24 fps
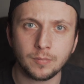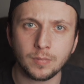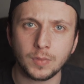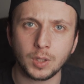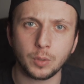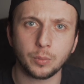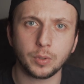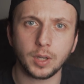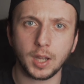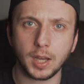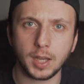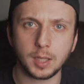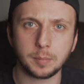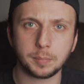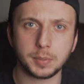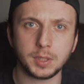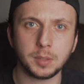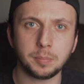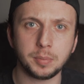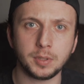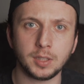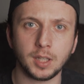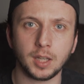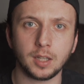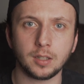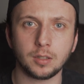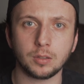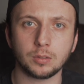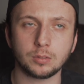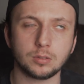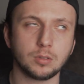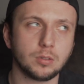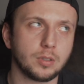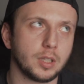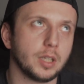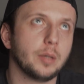Where a high PPI
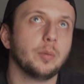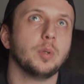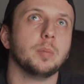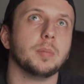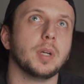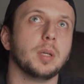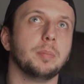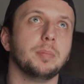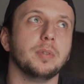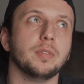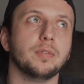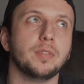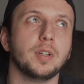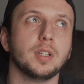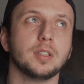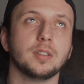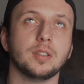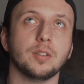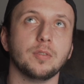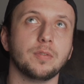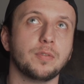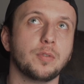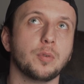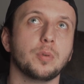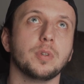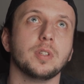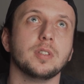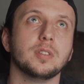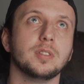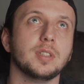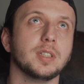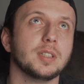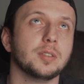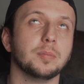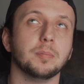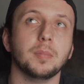goes, okay, we might be fucked in 4 to
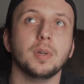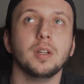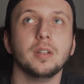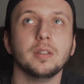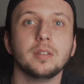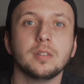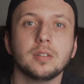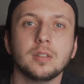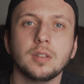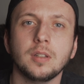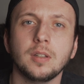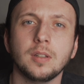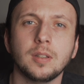6 months.